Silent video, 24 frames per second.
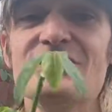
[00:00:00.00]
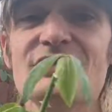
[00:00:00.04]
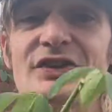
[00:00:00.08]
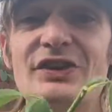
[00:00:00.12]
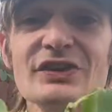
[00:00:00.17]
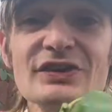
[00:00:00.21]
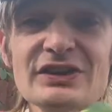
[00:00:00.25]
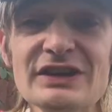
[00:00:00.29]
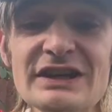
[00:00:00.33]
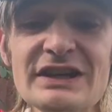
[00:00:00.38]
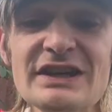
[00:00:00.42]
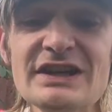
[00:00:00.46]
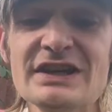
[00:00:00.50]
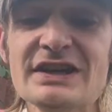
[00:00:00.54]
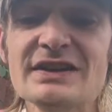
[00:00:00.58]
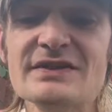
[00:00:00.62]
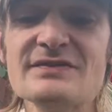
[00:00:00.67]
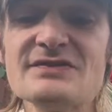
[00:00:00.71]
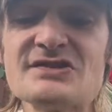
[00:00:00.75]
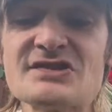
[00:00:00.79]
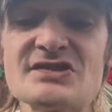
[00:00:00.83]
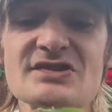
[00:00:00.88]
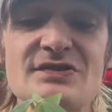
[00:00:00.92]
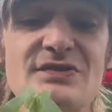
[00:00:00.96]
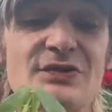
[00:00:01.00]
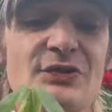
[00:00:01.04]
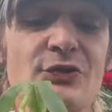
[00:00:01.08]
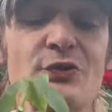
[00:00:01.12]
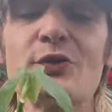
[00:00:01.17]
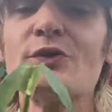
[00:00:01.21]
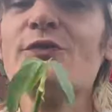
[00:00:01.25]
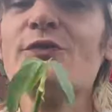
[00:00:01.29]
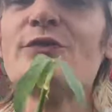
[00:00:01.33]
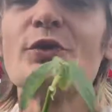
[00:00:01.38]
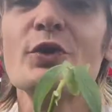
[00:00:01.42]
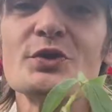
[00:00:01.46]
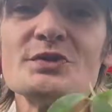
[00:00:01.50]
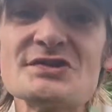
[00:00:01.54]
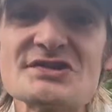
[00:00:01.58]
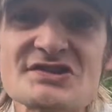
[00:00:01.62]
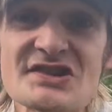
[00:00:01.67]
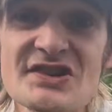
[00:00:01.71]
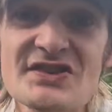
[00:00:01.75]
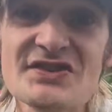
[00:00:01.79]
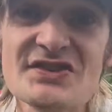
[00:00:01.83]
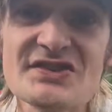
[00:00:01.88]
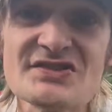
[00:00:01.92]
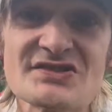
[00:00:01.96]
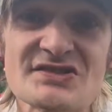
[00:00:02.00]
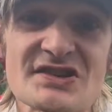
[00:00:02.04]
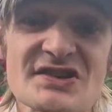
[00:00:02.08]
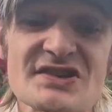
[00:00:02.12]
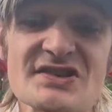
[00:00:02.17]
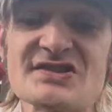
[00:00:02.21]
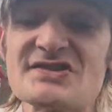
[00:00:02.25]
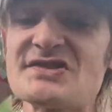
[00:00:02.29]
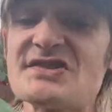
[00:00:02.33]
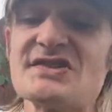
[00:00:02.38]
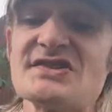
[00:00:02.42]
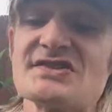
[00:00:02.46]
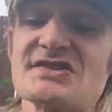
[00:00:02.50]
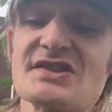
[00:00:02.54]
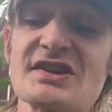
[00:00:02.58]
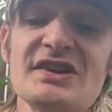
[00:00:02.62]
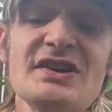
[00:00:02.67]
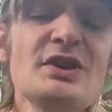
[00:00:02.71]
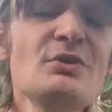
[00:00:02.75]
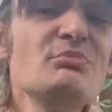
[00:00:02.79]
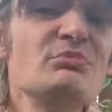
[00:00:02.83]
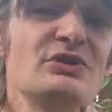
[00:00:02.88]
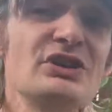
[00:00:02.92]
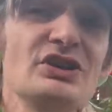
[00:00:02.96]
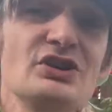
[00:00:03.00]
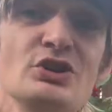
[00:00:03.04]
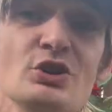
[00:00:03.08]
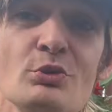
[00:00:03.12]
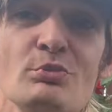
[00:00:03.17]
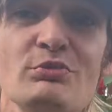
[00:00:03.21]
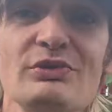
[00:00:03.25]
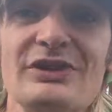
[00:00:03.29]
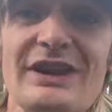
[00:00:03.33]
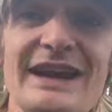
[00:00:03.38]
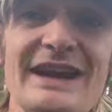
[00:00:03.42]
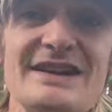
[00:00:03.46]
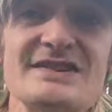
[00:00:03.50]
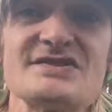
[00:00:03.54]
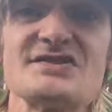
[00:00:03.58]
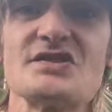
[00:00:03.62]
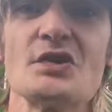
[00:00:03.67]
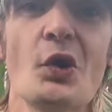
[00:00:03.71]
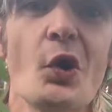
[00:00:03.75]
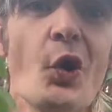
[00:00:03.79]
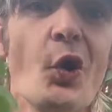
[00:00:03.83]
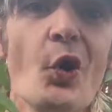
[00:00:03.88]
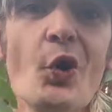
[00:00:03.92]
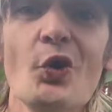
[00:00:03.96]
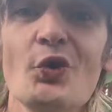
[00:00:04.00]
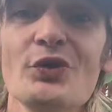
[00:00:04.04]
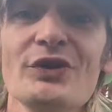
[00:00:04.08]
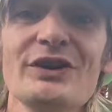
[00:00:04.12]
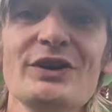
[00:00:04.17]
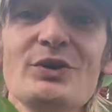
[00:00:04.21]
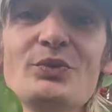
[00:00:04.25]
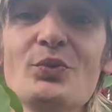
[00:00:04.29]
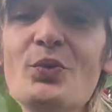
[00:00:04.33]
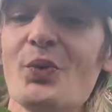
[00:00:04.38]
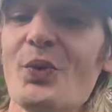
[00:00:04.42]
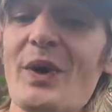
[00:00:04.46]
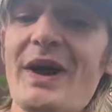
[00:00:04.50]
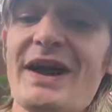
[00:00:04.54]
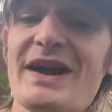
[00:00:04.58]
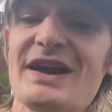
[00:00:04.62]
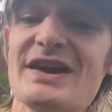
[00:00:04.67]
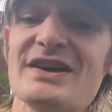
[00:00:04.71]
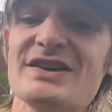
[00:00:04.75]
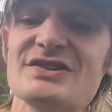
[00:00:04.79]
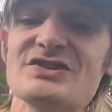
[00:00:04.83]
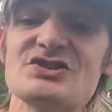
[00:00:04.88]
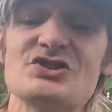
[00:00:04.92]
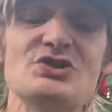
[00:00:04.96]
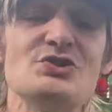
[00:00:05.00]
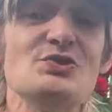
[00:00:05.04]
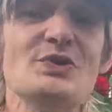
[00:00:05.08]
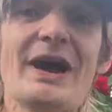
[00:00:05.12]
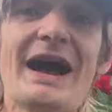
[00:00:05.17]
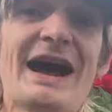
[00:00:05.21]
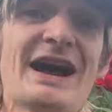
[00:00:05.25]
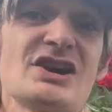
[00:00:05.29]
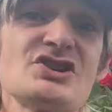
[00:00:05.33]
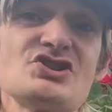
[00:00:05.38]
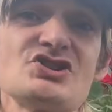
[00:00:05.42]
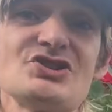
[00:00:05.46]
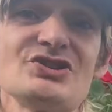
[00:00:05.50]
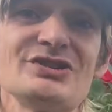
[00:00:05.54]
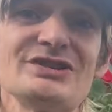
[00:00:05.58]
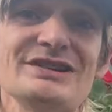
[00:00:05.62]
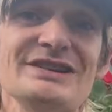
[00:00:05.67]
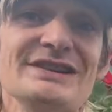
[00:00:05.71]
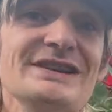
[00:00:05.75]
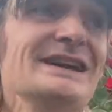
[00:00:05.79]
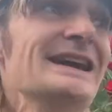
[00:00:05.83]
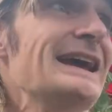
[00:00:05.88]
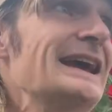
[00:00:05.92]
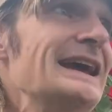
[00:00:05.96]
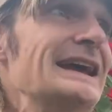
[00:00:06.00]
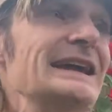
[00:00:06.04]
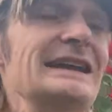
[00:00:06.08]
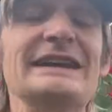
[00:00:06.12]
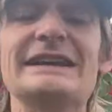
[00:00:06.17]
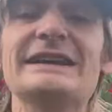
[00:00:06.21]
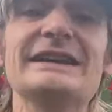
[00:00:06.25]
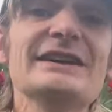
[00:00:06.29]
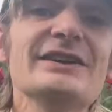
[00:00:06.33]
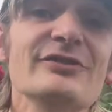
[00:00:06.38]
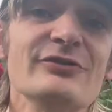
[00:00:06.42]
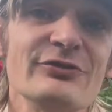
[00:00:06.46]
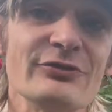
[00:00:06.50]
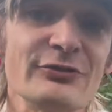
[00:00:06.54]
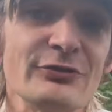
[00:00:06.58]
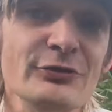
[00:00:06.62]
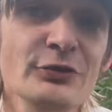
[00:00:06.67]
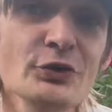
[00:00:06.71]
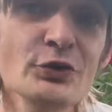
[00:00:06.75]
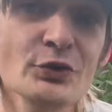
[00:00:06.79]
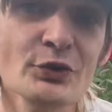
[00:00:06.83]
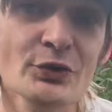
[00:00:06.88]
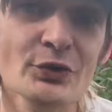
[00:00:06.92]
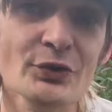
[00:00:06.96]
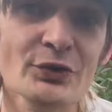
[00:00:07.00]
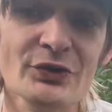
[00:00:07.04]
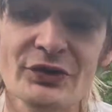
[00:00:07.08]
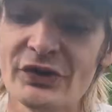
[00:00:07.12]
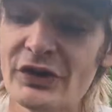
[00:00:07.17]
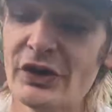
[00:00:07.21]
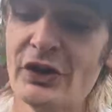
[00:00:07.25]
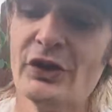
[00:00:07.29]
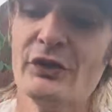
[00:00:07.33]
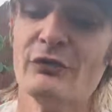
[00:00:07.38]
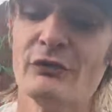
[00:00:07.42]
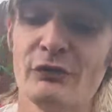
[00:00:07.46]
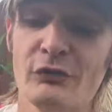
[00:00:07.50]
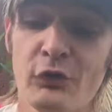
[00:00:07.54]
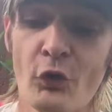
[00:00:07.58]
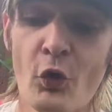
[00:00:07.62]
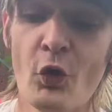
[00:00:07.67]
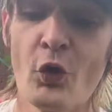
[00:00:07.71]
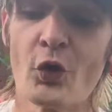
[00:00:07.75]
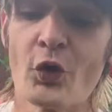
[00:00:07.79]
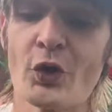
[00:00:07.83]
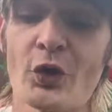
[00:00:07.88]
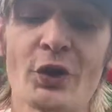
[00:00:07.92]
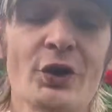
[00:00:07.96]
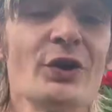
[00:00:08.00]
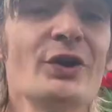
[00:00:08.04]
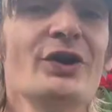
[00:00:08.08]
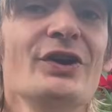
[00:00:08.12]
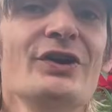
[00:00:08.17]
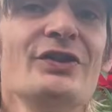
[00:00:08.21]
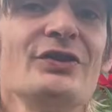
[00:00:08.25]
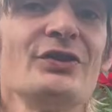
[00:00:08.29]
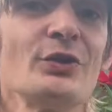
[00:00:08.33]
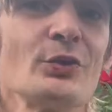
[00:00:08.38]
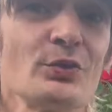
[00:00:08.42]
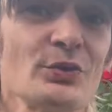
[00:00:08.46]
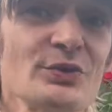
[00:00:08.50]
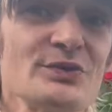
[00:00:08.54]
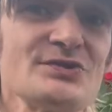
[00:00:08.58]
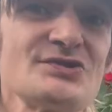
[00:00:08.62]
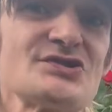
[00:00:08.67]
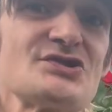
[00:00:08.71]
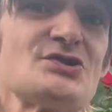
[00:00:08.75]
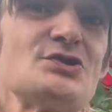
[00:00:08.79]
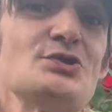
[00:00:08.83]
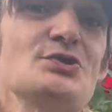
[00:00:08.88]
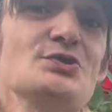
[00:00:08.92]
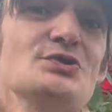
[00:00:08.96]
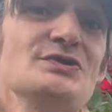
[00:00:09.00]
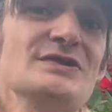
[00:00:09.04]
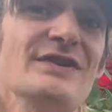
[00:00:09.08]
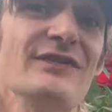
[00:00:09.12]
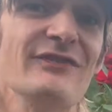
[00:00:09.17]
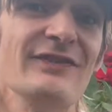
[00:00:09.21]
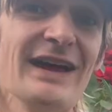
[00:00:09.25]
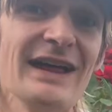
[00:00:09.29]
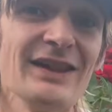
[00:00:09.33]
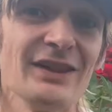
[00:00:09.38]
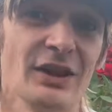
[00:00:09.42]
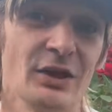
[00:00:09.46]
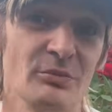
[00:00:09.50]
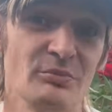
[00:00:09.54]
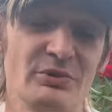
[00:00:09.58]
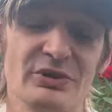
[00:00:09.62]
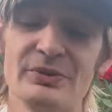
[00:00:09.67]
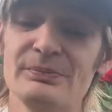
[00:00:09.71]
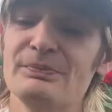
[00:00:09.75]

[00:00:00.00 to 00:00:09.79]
The leaves, through photosynthesis, is going to be your plant's only way to actually get food for the roots to develop.